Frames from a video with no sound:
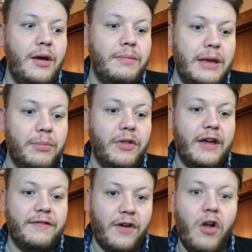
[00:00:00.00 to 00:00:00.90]
people
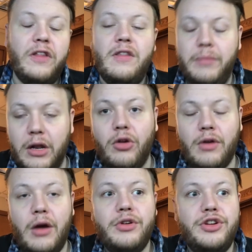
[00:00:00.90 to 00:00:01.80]
that fall in the middle
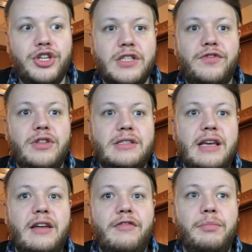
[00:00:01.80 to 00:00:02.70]
ground just for the
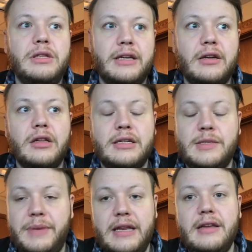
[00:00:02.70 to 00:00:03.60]
sake of political
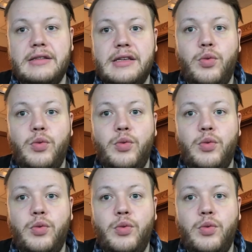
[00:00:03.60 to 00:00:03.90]
expediency.